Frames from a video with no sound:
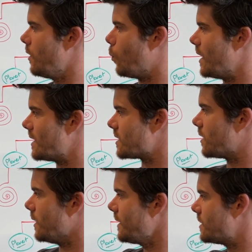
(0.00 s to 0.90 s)
we as a
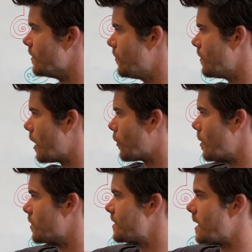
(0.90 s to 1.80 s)
collective are
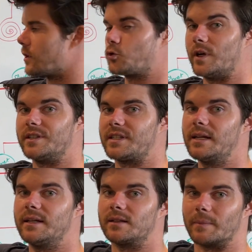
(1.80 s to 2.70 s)
able to start
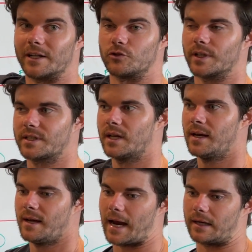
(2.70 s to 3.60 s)
transcending the matrix
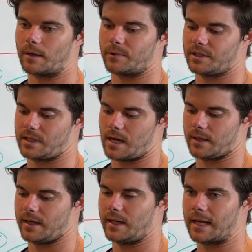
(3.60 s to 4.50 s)
and able to
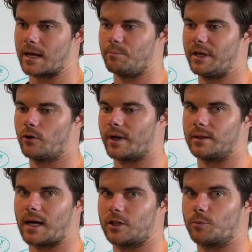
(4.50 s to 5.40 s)
start getting a bigger
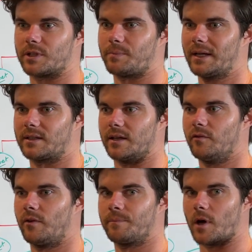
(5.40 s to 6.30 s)
and larger
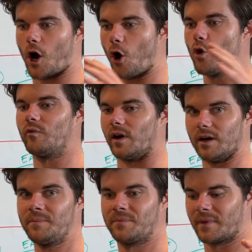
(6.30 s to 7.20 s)
perspective
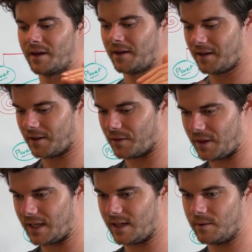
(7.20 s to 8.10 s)
over
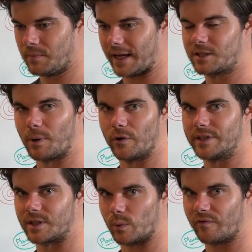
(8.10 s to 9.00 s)
the
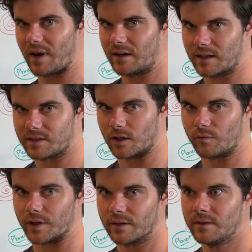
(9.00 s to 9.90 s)
experience that we've found
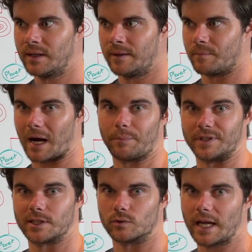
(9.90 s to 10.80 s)
ourselves in up
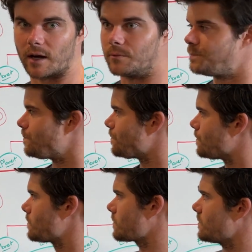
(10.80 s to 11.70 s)
until now.
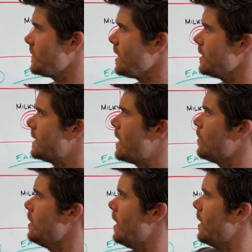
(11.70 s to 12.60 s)
Now,